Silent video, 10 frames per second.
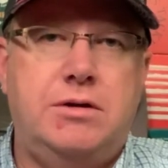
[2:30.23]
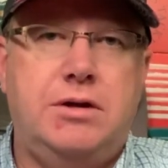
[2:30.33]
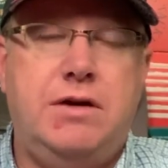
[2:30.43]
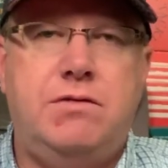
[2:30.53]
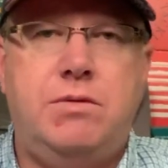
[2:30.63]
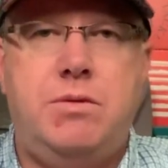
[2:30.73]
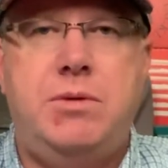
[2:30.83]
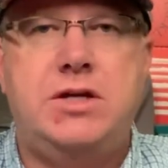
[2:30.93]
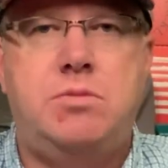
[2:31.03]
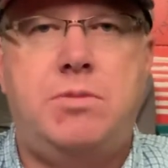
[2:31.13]
give them the
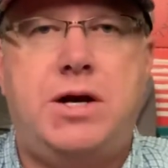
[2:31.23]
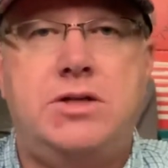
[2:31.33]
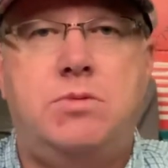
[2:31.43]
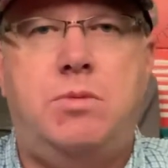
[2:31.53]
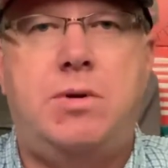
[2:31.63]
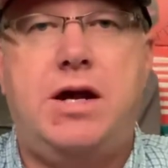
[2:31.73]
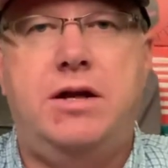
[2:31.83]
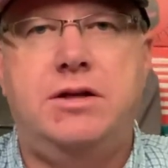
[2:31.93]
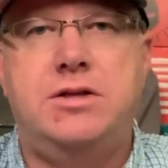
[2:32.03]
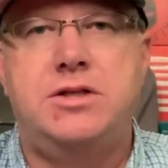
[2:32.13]
best possible
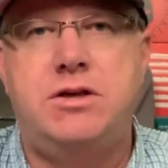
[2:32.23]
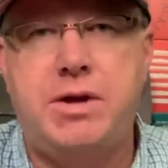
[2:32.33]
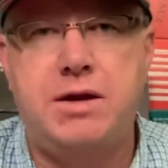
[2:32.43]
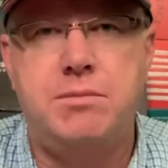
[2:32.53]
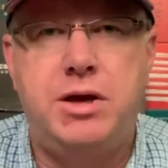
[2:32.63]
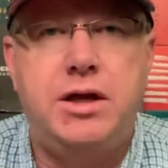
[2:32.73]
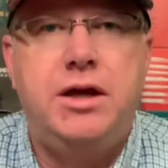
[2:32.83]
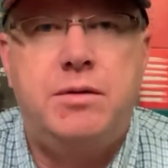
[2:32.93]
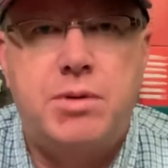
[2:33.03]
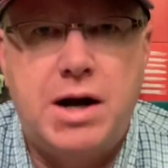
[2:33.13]
product and still make money?
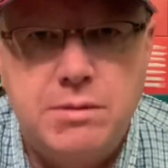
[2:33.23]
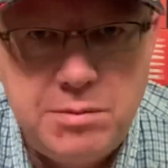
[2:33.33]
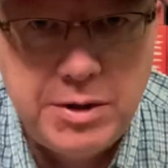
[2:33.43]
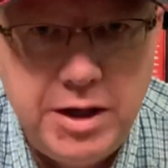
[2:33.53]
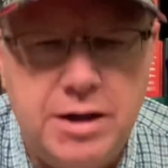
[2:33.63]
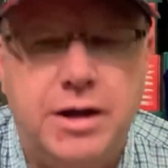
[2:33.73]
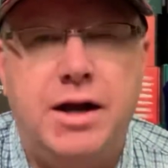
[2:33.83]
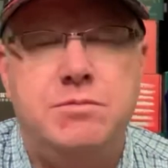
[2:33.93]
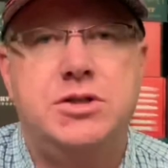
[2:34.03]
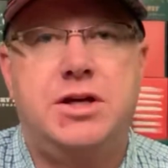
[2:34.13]
And probably, and
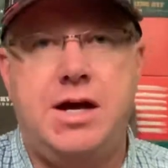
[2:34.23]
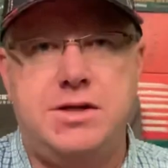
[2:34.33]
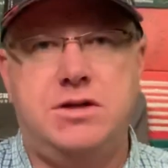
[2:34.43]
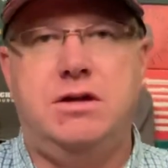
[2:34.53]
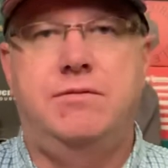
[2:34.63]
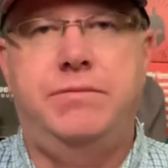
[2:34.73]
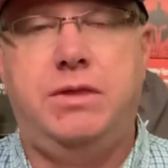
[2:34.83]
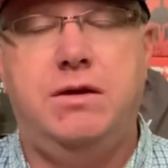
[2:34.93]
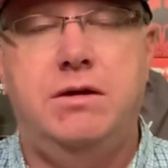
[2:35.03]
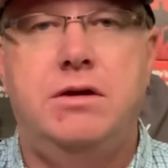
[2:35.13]
I'm just guessing,
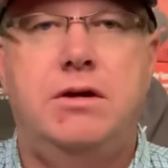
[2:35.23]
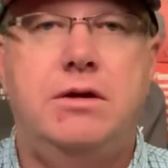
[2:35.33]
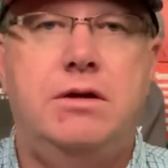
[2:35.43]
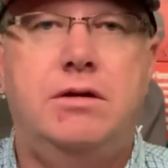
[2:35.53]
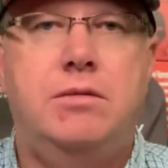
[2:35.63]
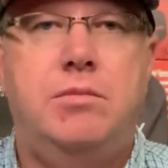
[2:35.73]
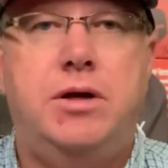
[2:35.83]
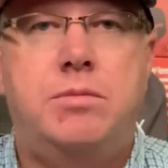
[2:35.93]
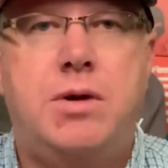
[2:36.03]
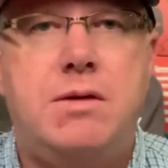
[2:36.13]

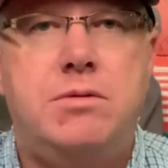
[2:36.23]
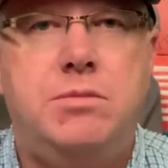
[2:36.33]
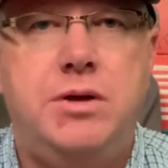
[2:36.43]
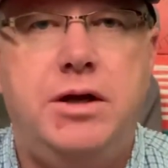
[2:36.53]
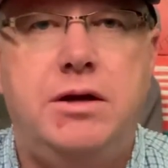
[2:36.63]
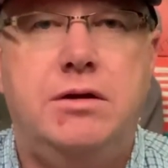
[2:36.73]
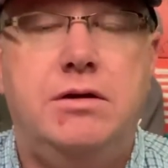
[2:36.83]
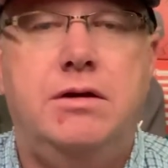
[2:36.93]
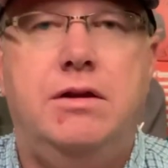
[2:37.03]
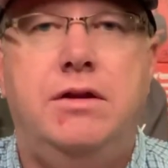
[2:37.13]
but probably
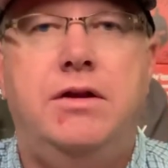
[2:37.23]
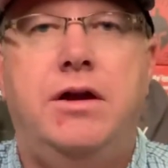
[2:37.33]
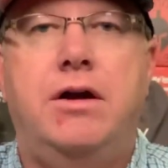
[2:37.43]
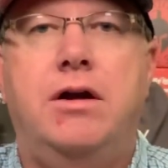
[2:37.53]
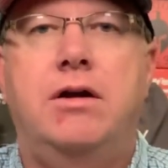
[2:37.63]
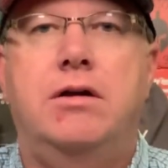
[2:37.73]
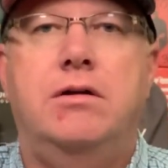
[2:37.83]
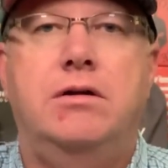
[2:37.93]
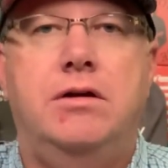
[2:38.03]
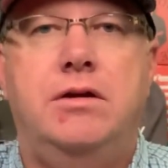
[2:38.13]

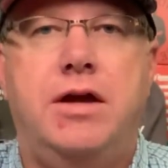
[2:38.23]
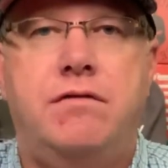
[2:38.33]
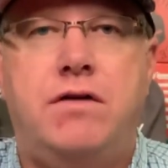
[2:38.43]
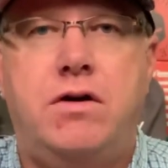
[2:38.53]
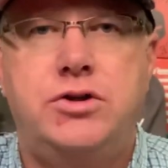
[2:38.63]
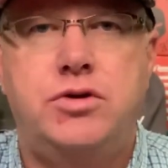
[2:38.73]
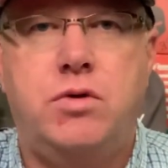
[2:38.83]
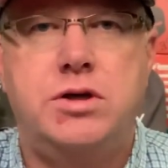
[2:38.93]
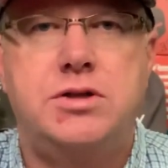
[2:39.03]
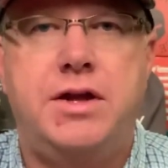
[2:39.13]
they fall
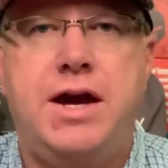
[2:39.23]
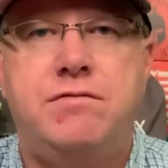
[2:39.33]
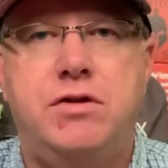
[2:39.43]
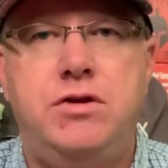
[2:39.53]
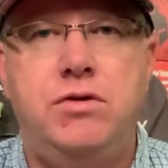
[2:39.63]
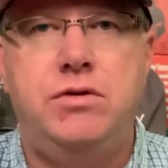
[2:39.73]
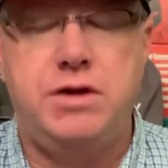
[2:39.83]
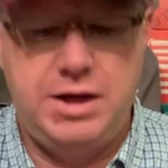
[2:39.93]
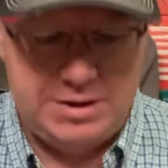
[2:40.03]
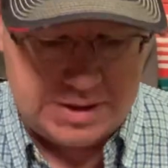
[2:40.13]
short. So they have to do
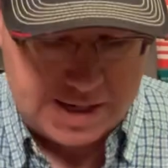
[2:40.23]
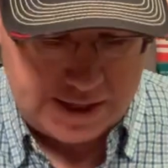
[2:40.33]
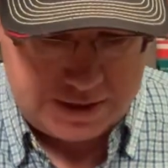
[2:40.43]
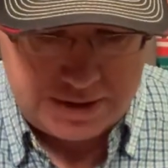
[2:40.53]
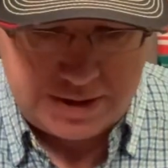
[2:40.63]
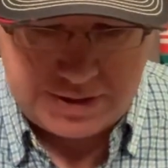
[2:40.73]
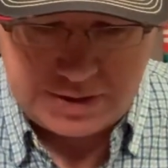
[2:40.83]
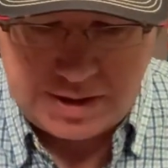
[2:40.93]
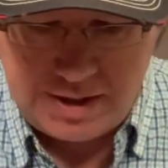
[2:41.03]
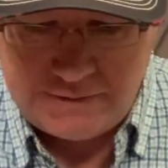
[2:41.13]
things like this.
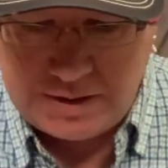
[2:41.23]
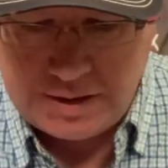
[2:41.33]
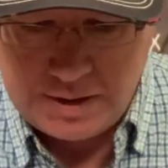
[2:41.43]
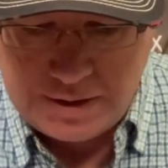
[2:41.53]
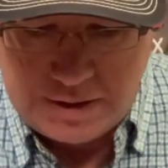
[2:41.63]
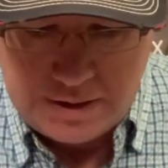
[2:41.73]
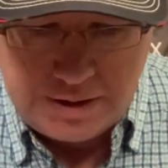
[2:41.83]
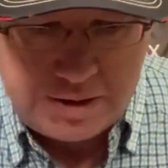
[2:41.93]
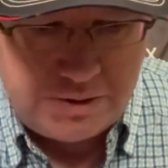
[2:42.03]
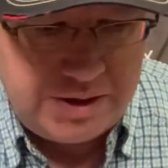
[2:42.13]
And even,
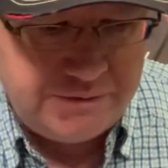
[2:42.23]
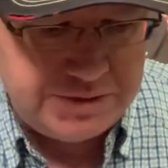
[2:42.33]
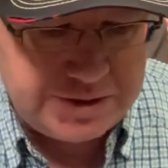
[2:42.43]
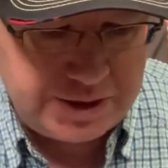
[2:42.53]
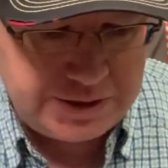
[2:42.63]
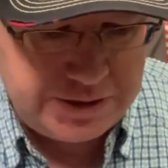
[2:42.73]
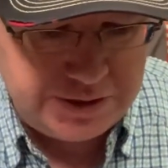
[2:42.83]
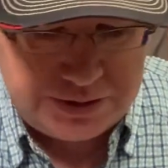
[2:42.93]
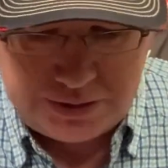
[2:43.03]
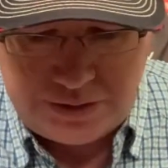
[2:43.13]
you know, even 6th
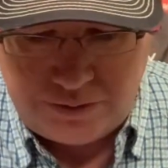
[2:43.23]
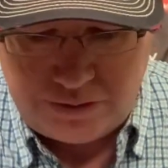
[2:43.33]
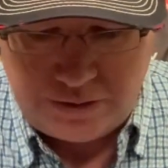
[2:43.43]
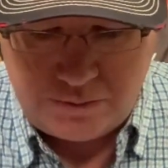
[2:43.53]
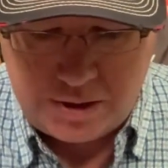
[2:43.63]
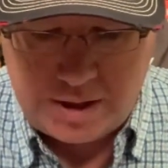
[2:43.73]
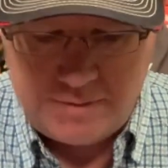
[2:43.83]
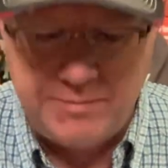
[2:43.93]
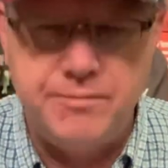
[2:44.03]
Sense is doing it, where